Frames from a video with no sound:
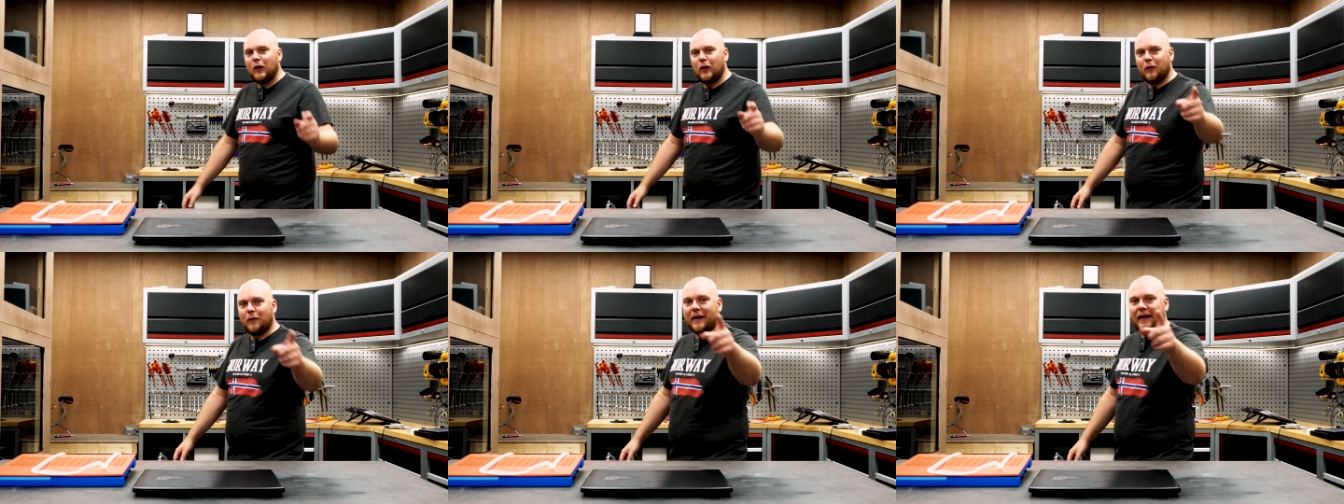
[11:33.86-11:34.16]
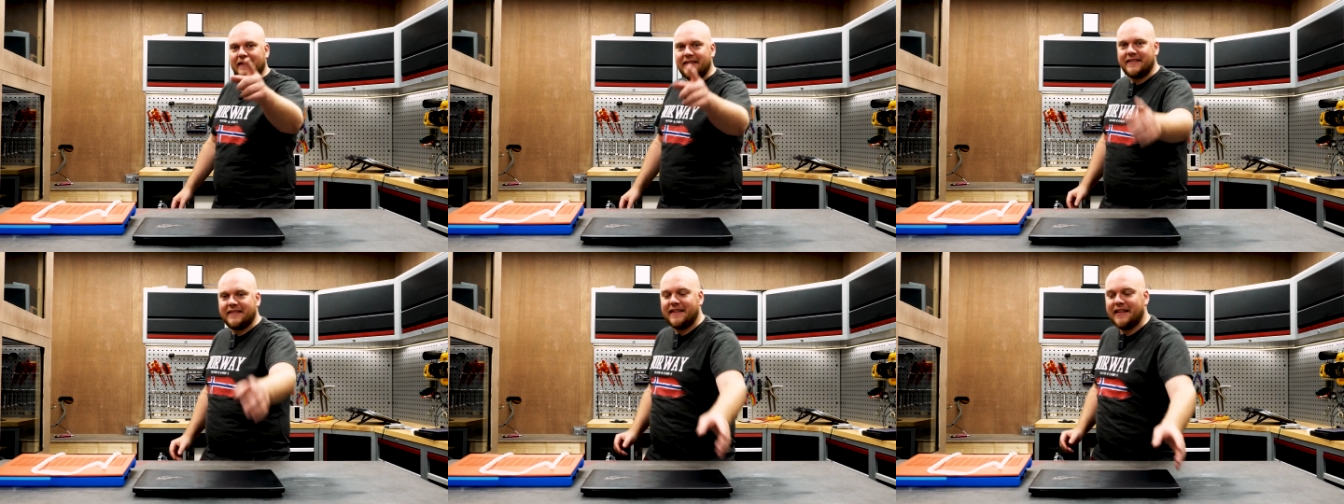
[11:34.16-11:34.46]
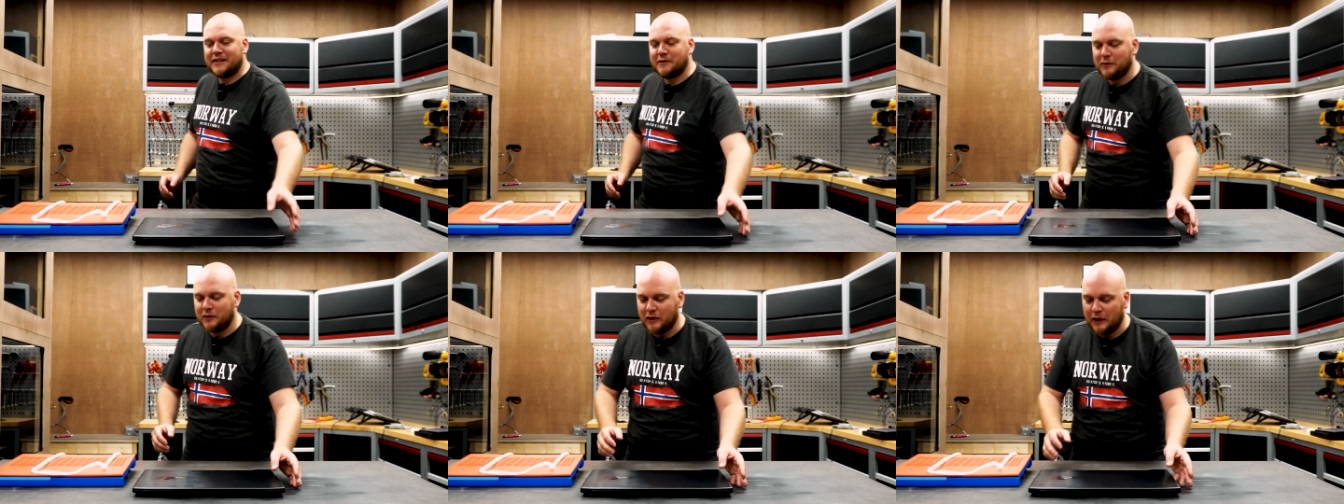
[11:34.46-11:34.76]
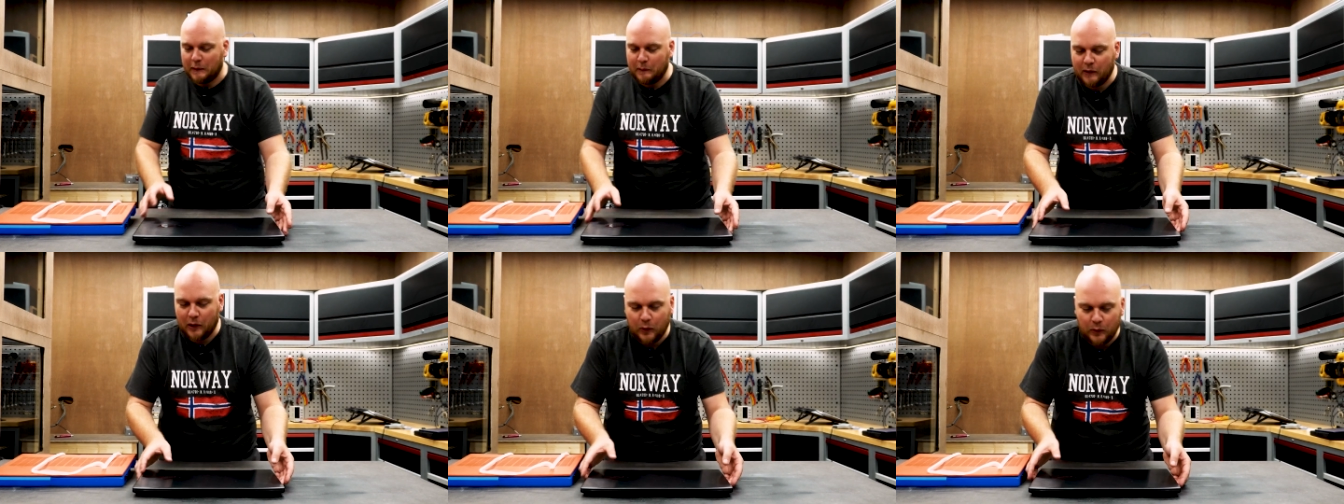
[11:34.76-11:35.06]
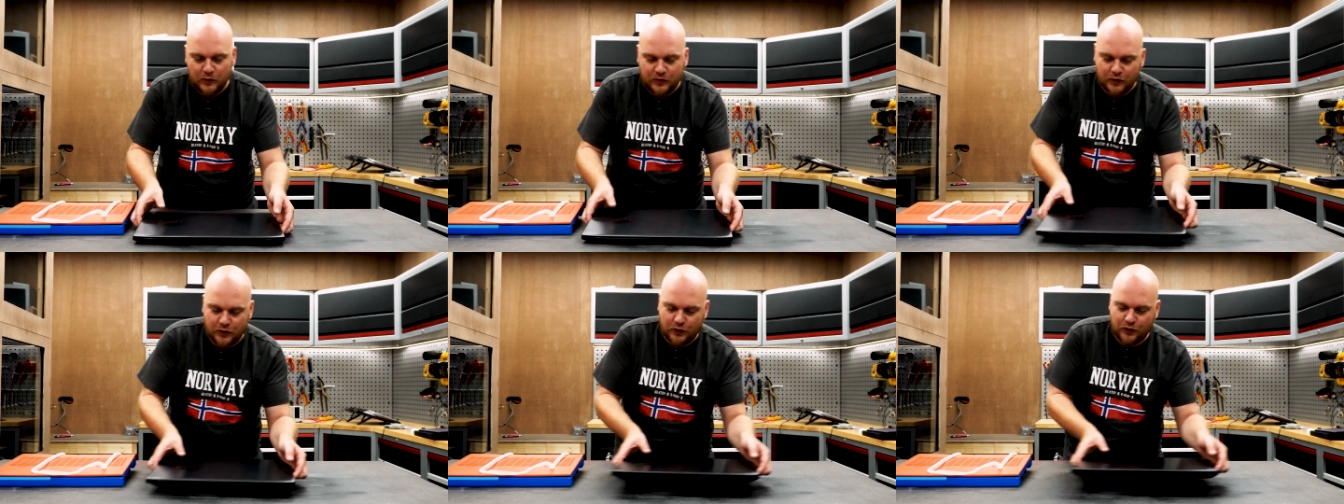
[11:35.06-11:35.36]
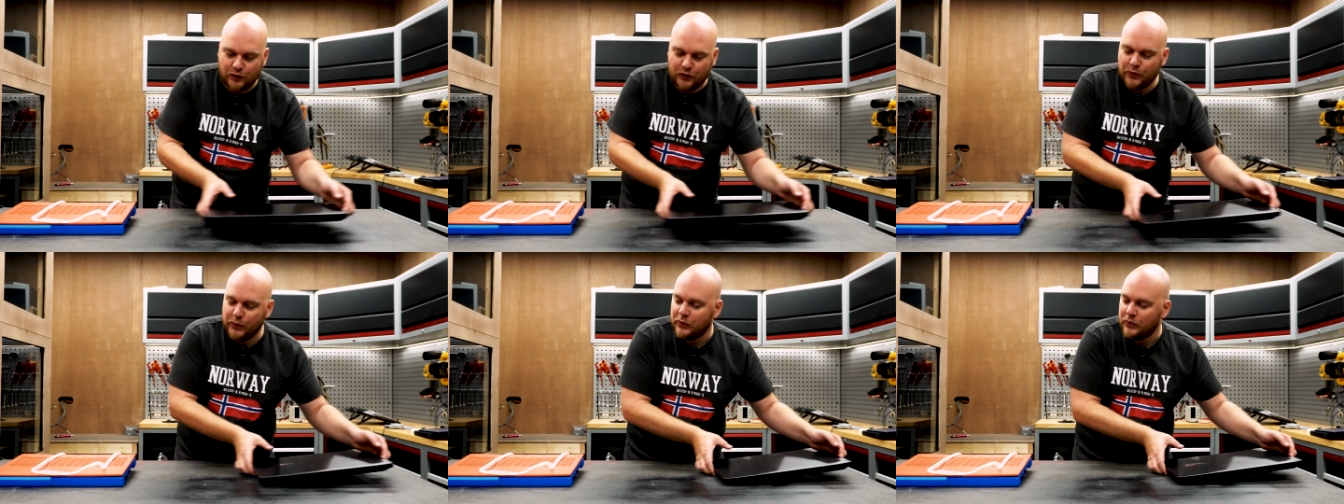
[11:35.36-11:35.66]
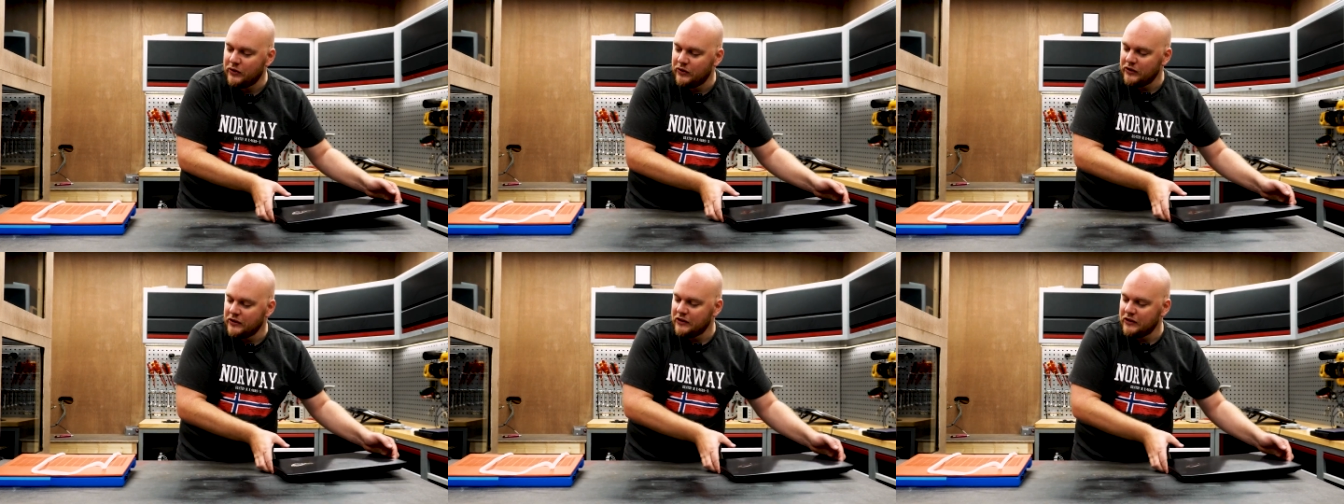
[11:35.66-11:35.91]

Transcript: Alright, that's what I'm going to do.